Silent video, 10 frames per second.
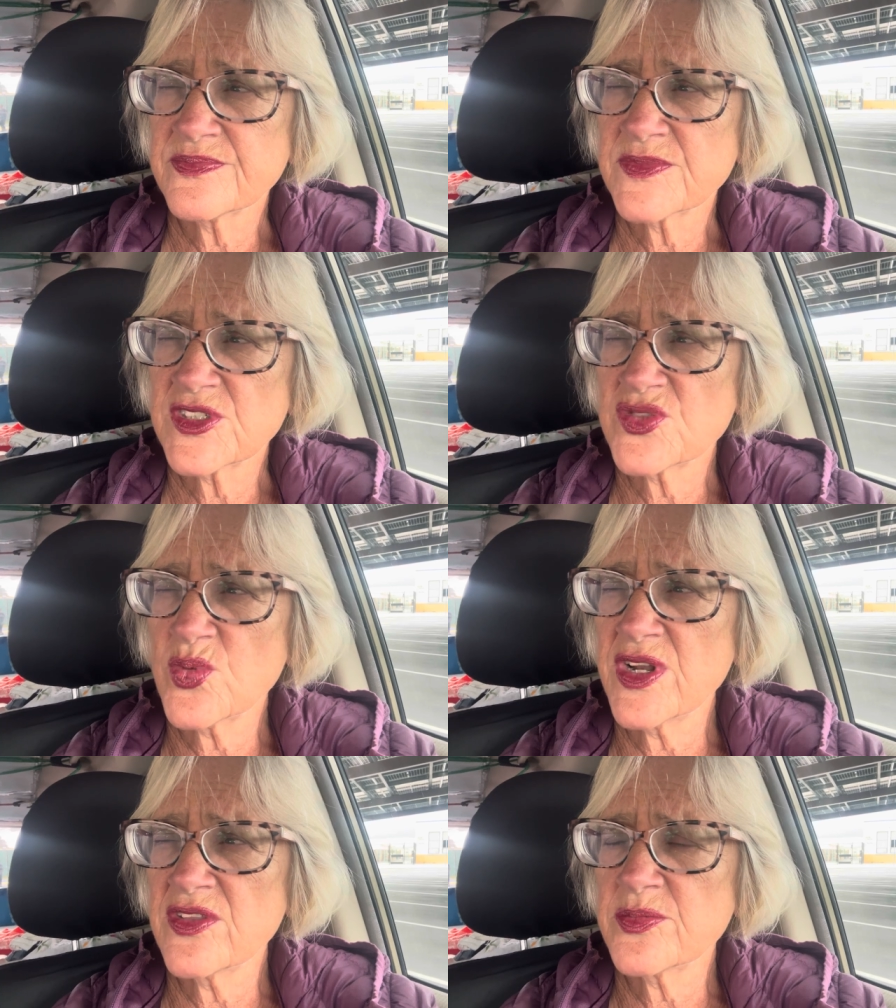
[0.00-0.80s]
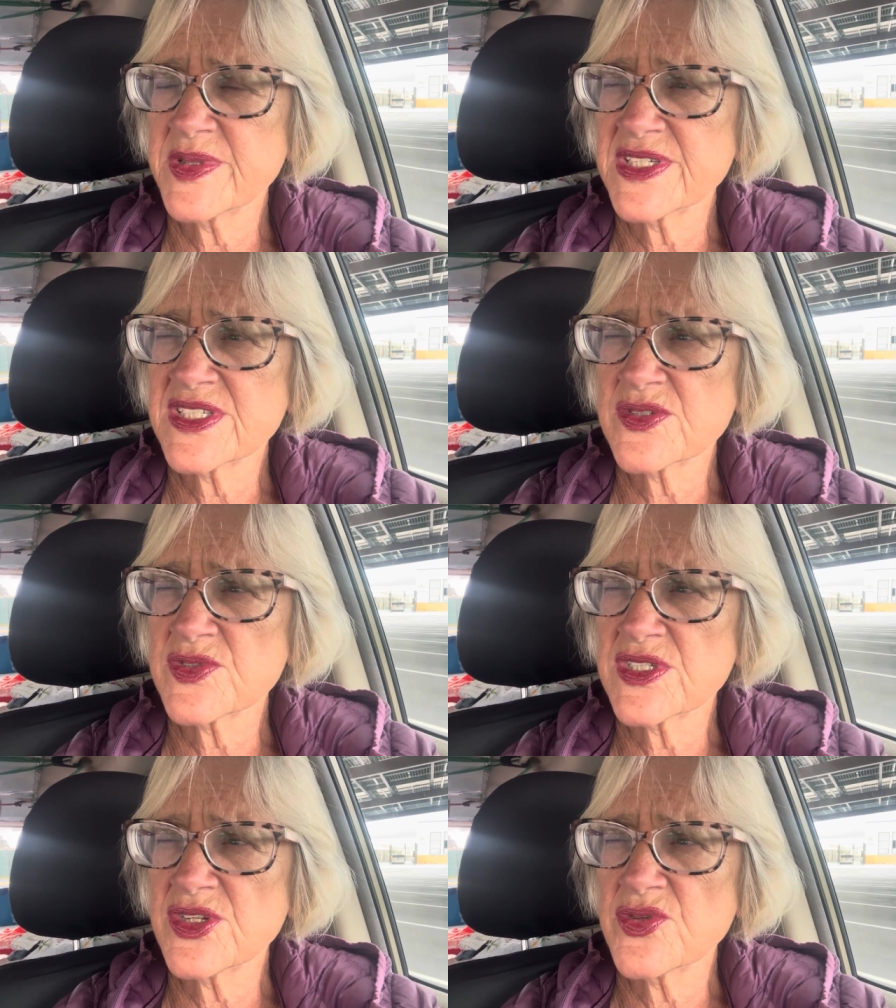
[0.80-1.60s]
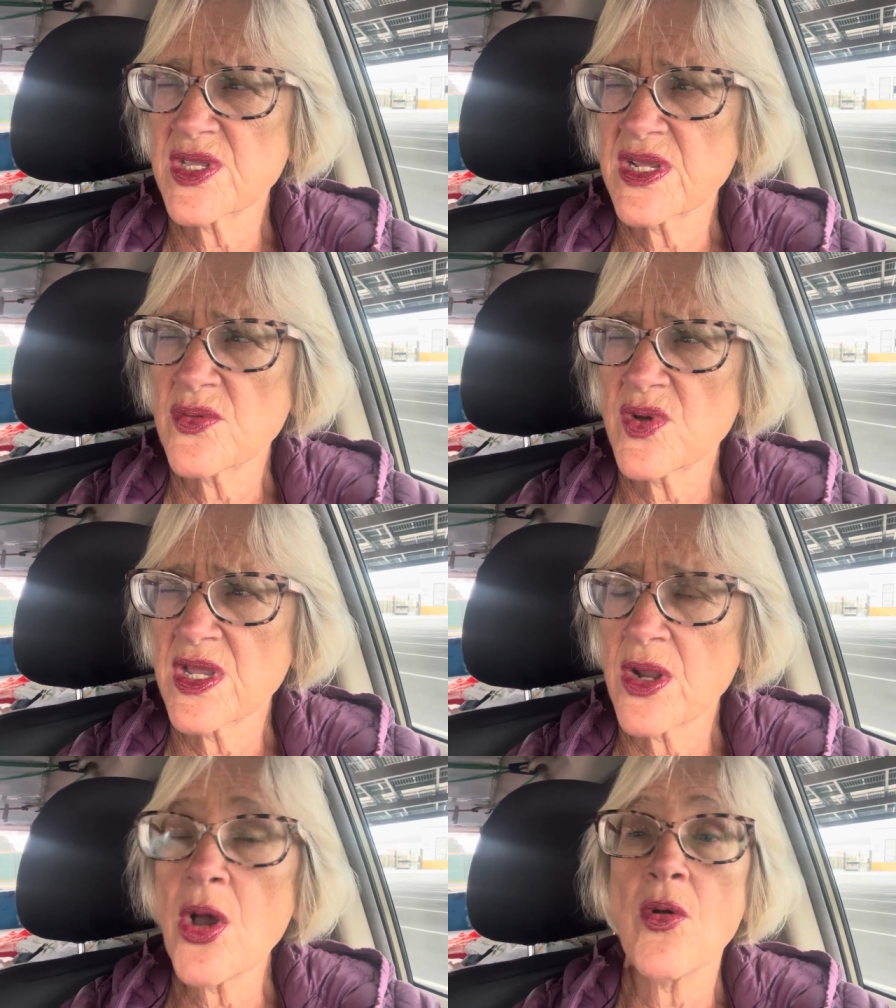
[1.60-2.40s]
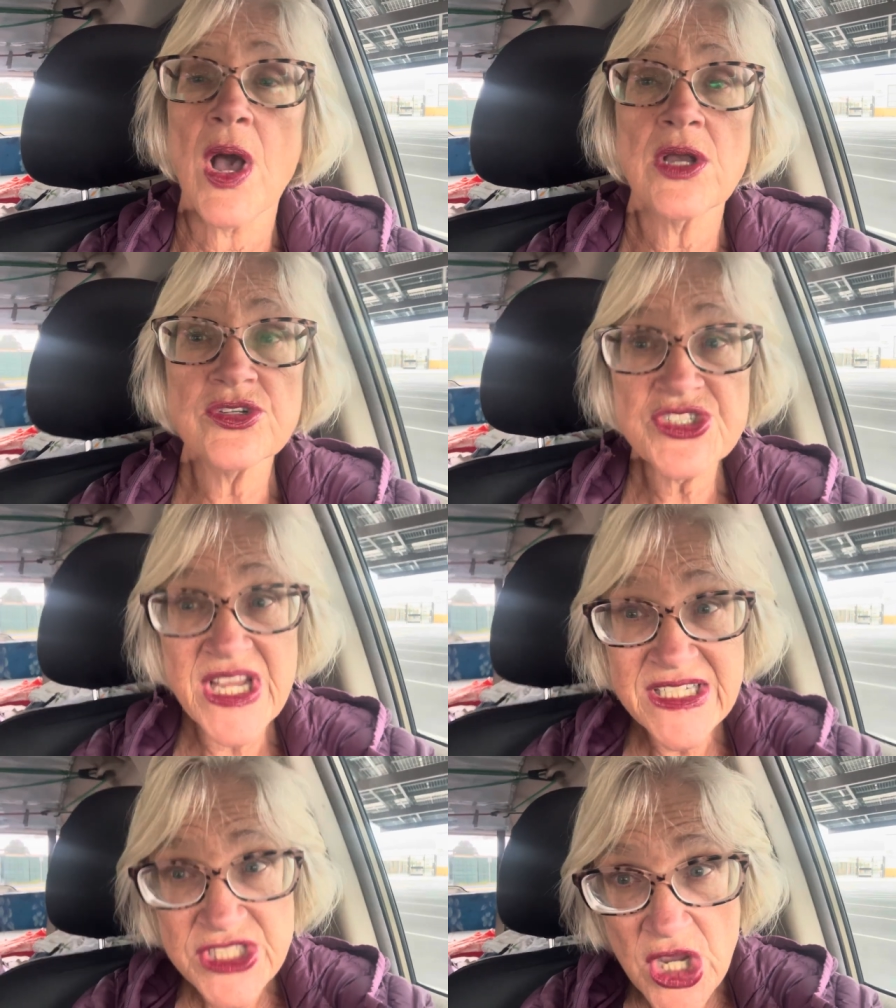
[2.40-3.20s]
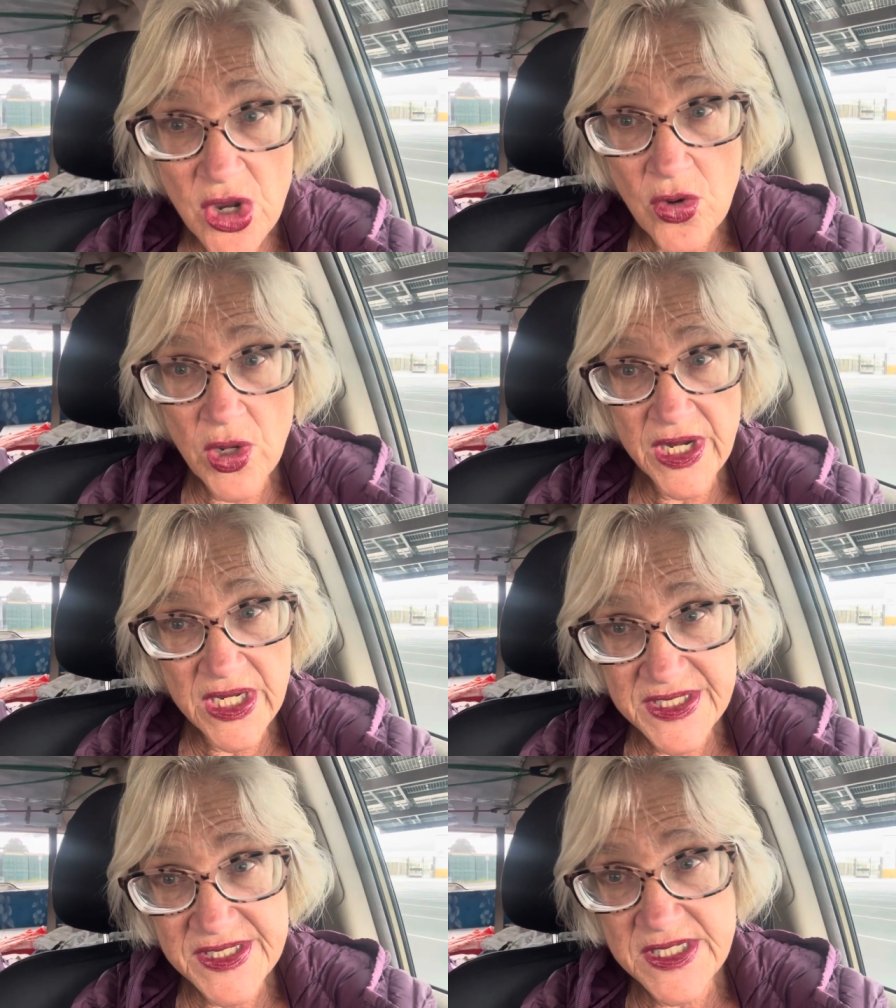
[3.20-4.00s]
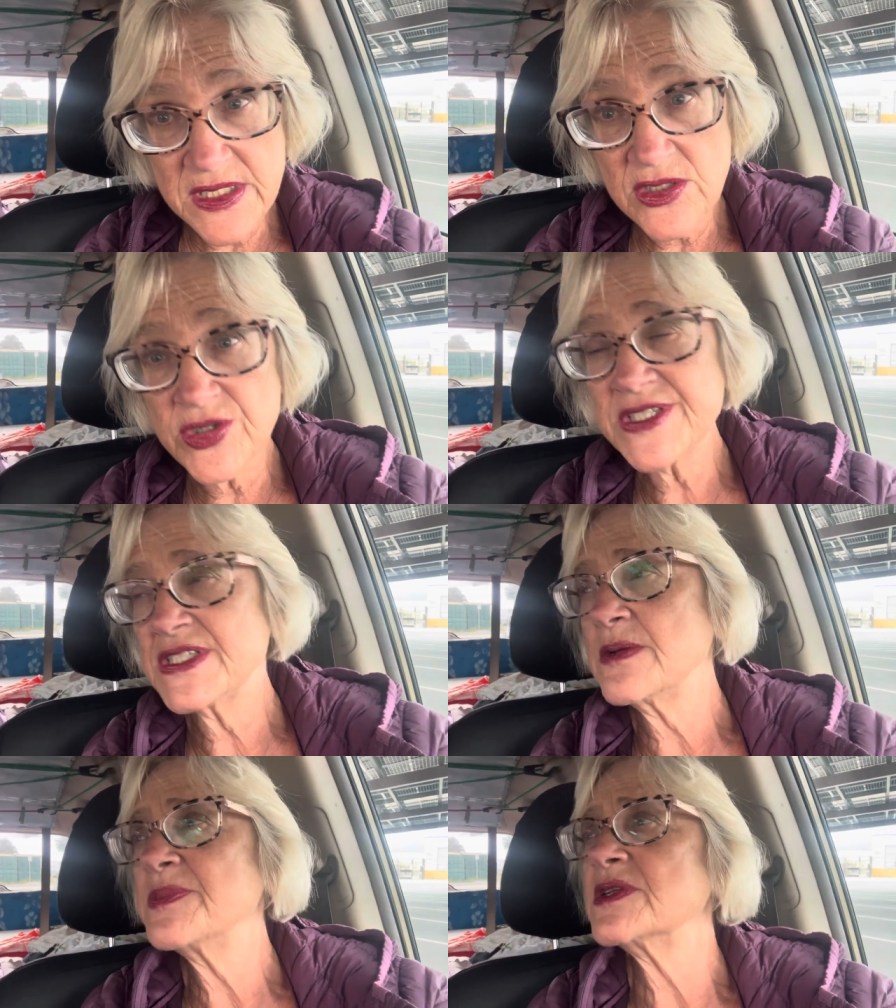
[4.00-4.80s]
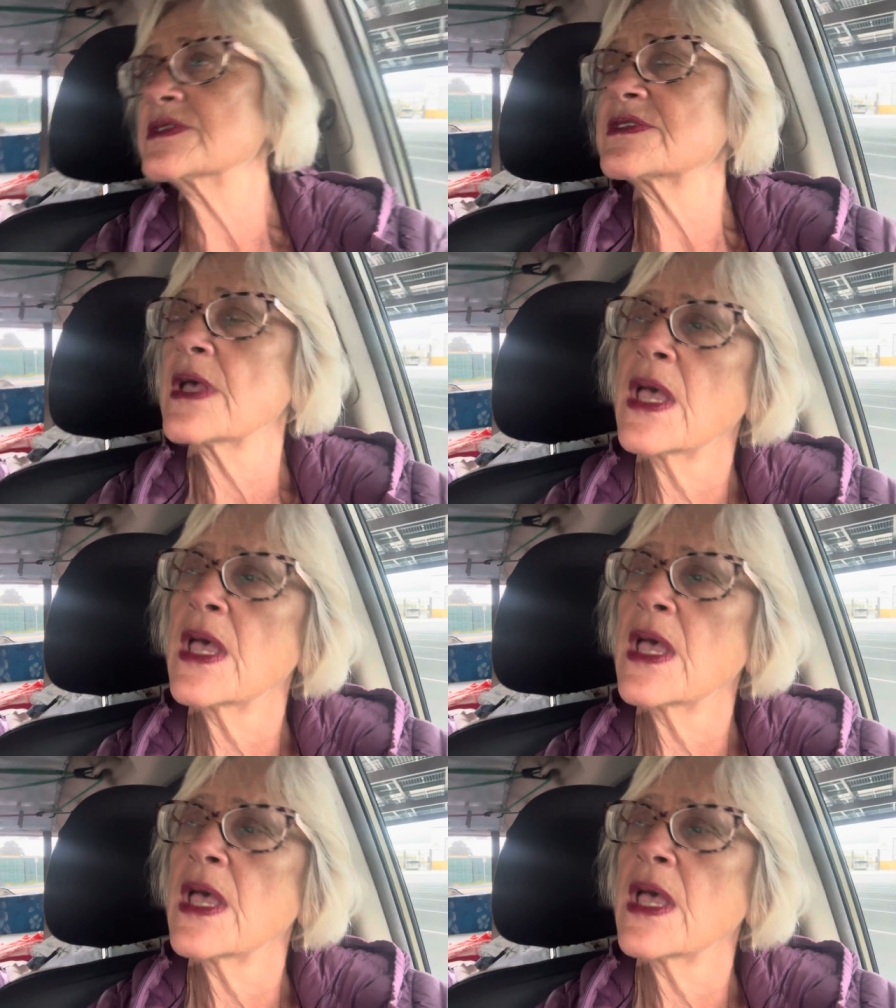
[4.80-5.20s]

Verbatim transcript: There's one other place that was new that I went. Oh, Agrigento! And I got to see the Greek temples.